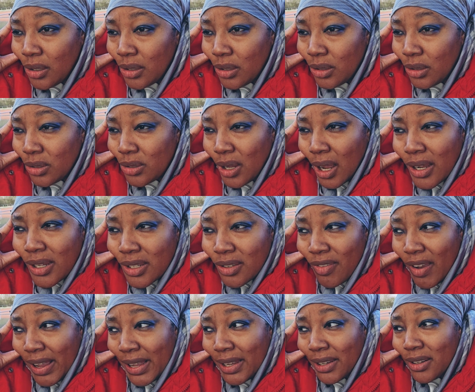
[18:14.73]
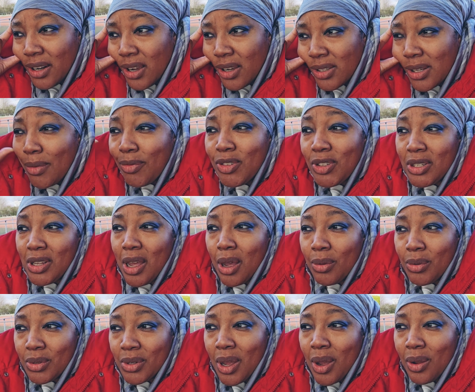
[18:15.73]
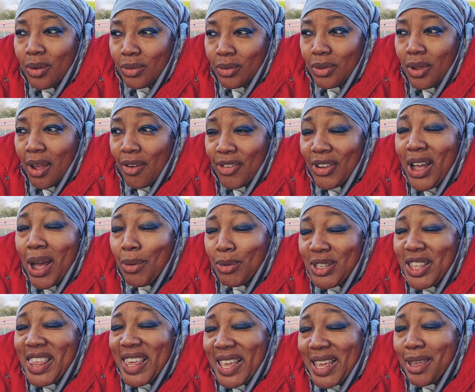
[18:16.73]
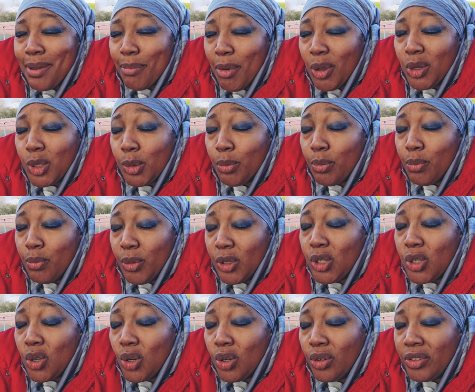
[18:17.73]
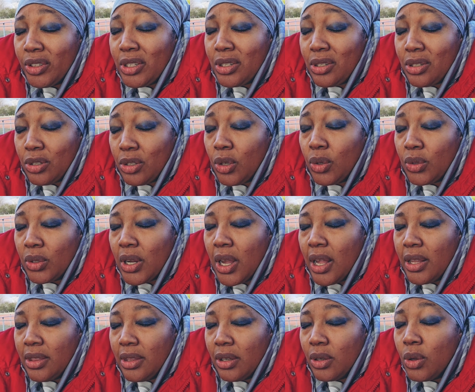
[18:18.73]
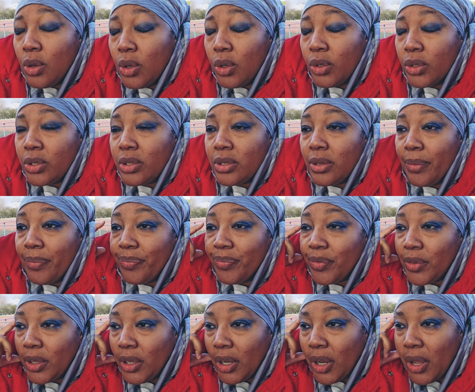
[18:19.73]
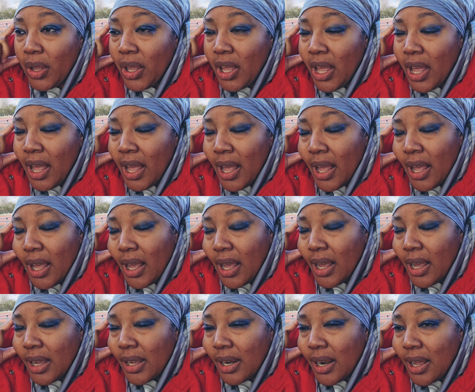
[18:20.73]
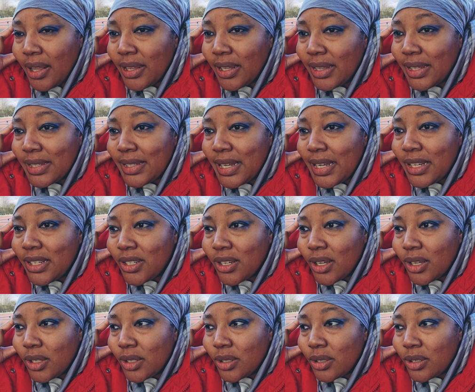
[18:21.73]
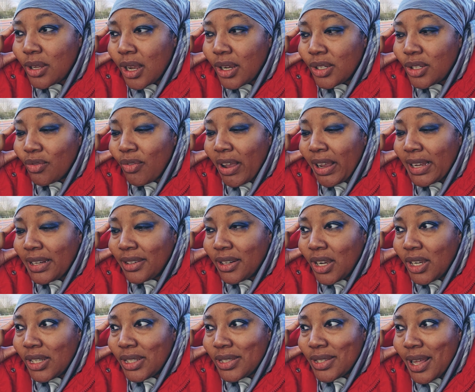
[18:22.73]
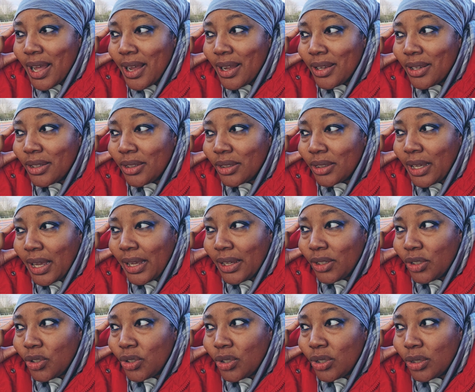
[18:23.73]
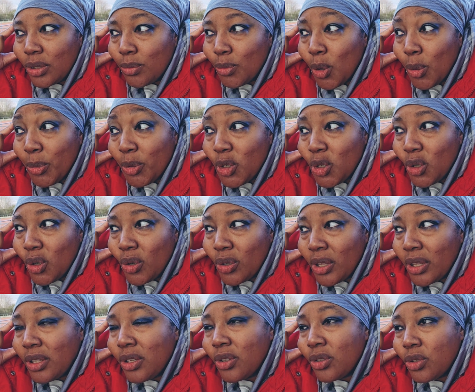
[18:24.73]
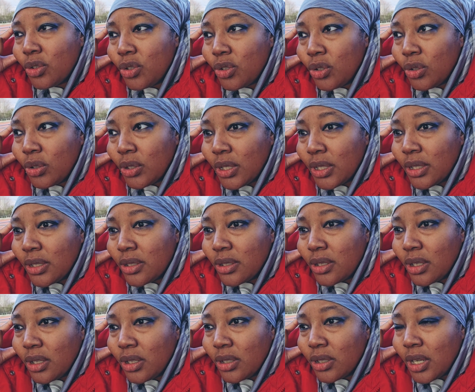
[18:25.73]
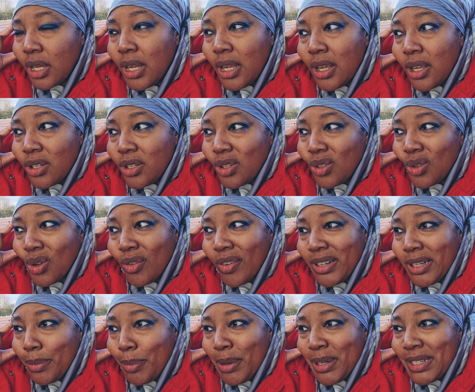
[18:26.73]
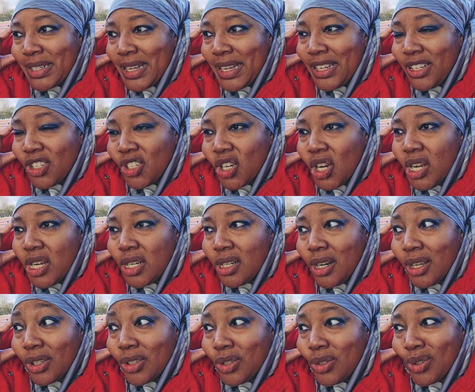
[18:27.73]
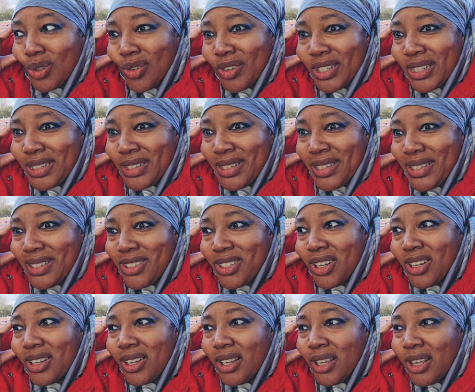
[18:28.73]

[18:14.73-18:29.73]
started to recognise, obviously I think I was the most maturest student on the course, you know. And I think the teachers started to recognise that, okay, she's more mature than the other students, and she's already been teacher, like she's already a teacher,